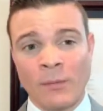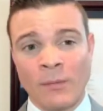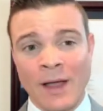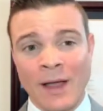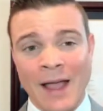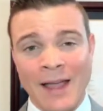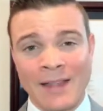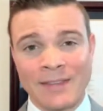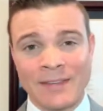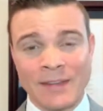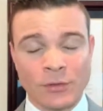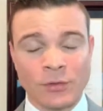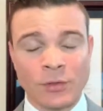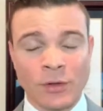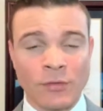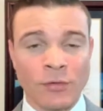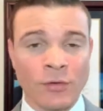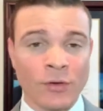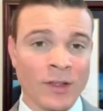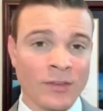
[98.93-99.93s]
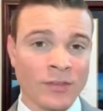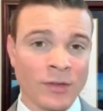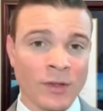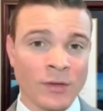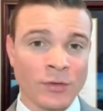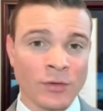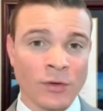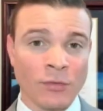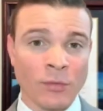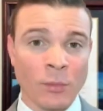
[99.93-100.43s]
Additionally, for
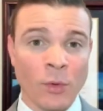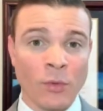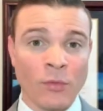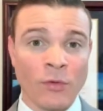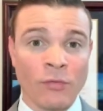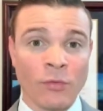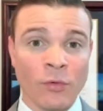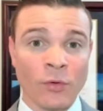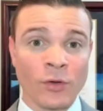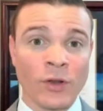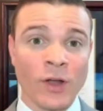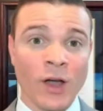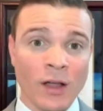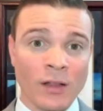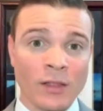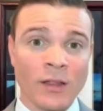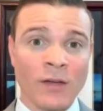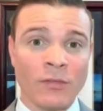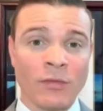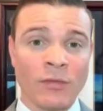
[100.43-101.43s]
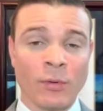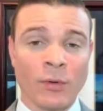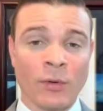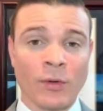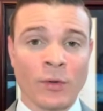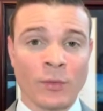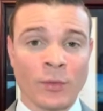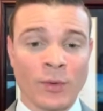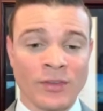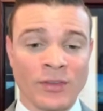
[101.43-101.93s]
cancellation of removal for non-lawful
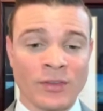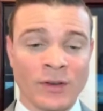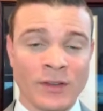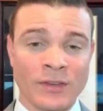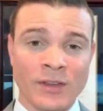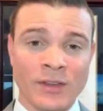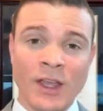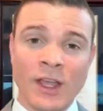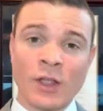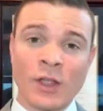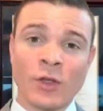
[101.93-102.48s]
permanent residents,